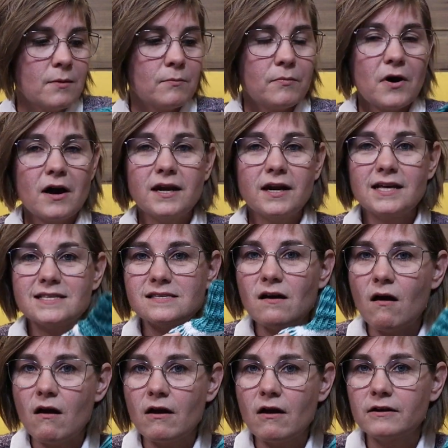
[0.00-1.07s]
But it's
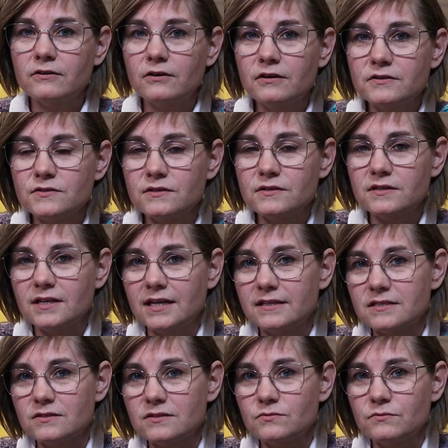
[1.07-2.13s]
harder to
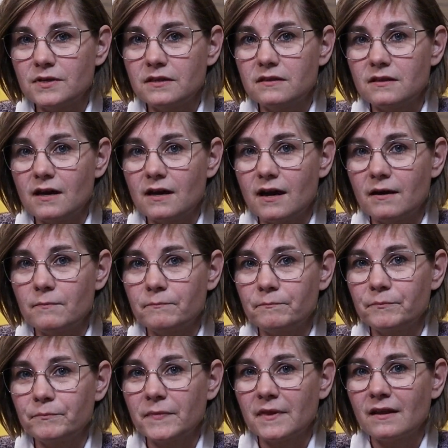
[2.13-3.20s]
knit with
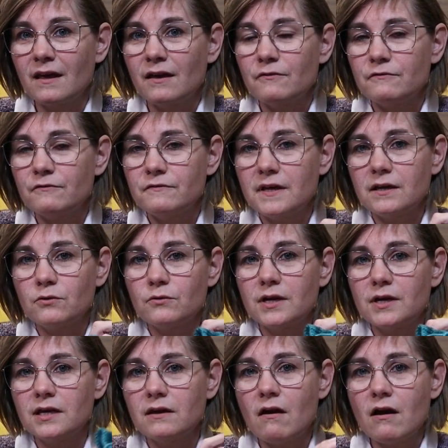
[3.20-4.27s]
fingering
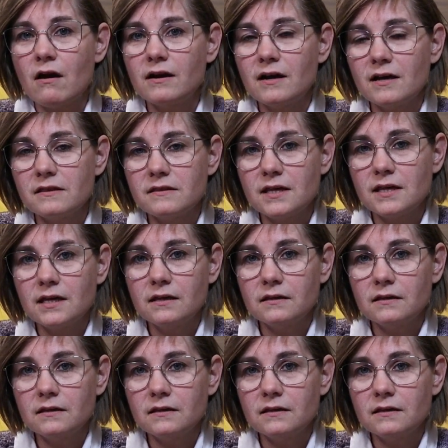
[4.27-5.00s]
yarn, I think,